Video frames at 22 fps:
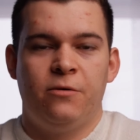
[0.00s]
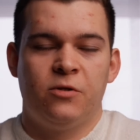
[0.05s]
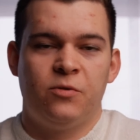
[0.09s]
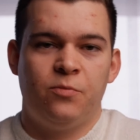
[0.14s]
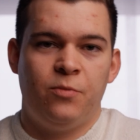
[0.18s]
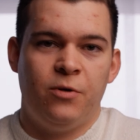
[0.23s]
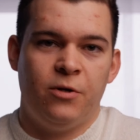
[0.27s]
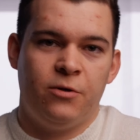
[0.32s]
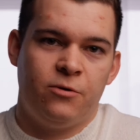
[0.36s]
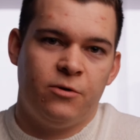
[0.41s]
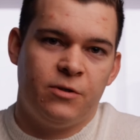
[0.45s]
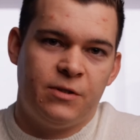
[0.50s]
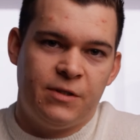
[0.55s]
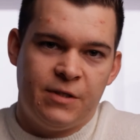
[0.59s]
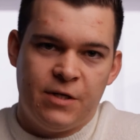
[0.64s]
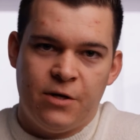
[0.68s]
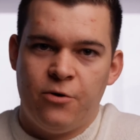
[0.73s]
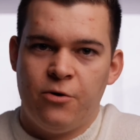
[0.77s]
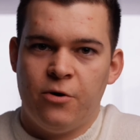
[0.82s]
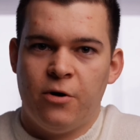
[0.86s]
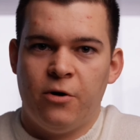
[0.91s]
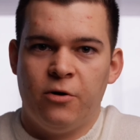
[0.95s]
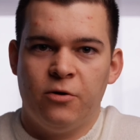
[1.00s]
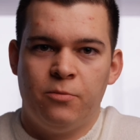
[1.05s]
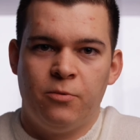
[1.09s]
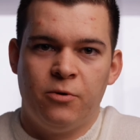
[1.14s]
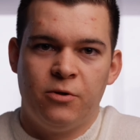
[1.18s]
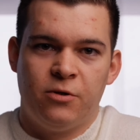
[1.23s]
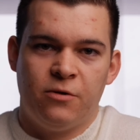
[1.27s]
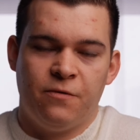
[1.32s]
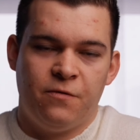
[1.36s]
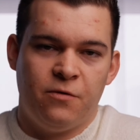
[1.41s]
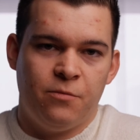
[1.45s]
to split your stereo
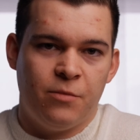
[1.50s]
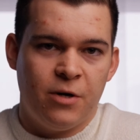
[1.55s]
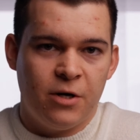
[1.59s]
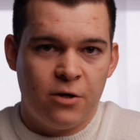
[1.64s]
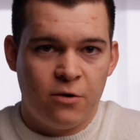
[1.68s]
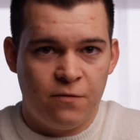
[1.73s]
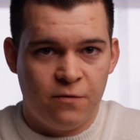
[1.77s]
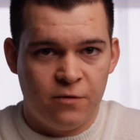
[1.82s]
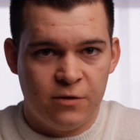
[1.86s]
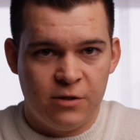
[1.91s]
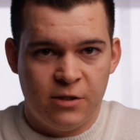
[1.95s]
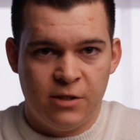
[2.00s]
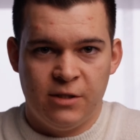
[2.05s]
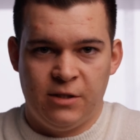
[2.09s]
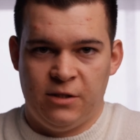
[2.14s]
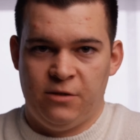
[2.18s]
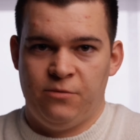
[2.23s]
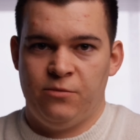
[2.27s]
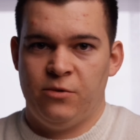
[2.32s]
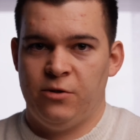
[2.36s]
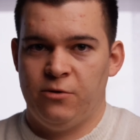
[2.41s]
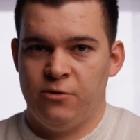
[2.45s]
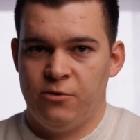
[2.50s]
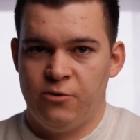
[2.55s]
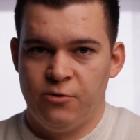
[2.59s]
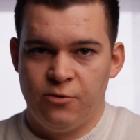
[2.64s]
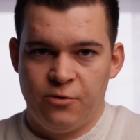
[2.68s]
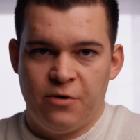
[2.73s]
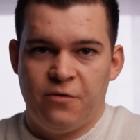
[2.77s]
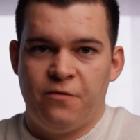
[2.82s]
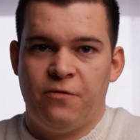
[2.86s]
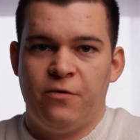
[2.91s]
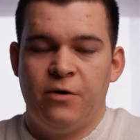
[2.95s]
output of your microphone system into two
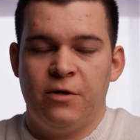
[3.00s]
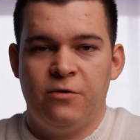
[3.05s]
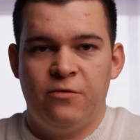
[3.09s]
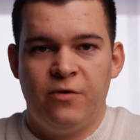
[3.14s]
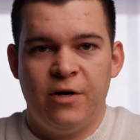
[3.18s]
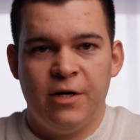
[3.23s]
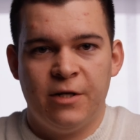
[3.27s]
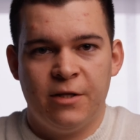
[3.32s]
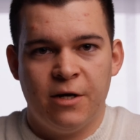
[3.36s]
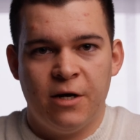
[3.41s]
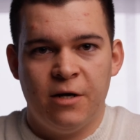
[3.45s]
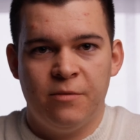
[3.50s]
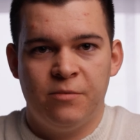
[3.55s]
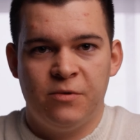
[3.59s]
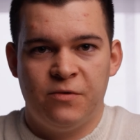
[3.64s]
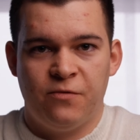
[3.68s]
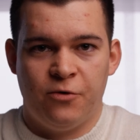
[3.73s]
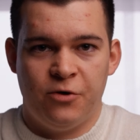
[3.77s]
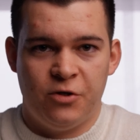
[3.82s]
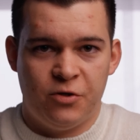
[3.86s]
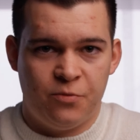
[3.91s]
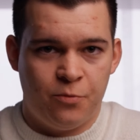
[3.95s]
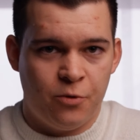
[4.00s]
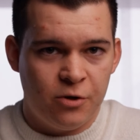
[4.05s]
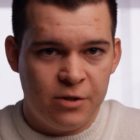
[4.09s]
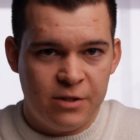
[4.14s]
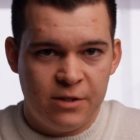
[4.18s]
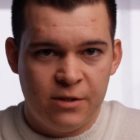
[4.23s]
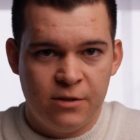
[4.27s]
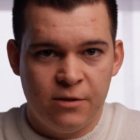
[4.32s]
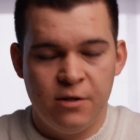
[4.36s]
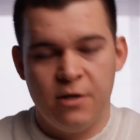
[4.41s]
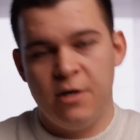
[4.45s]
different track types for each
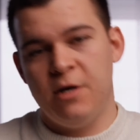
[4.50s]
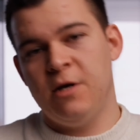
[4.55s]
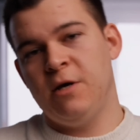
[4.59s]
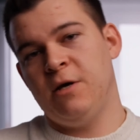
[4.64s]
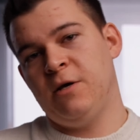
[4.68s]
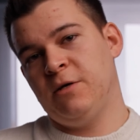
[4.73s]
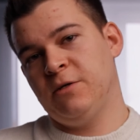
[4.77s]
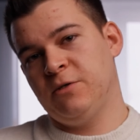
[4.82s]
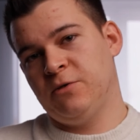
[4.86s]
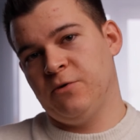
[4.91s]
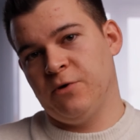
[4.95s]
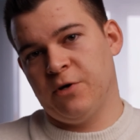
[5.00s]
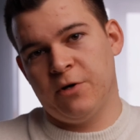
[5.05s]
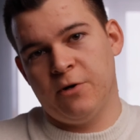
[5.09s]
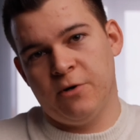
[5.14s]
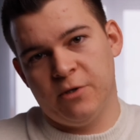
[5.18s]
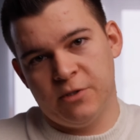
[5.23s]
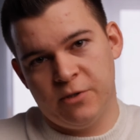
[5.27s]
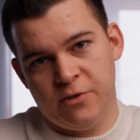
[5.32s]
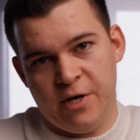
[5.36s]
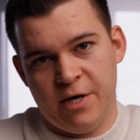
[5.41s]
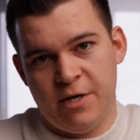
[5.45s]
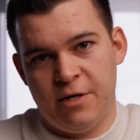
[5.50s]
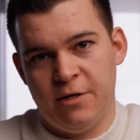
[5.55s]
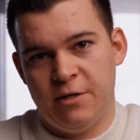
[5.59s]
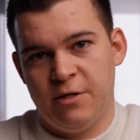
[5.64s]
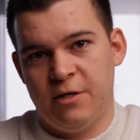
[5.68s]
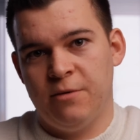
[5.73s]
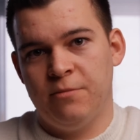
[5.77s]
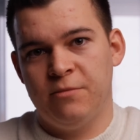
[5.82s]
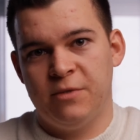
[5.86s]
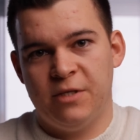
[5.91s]
person, so you can also edit them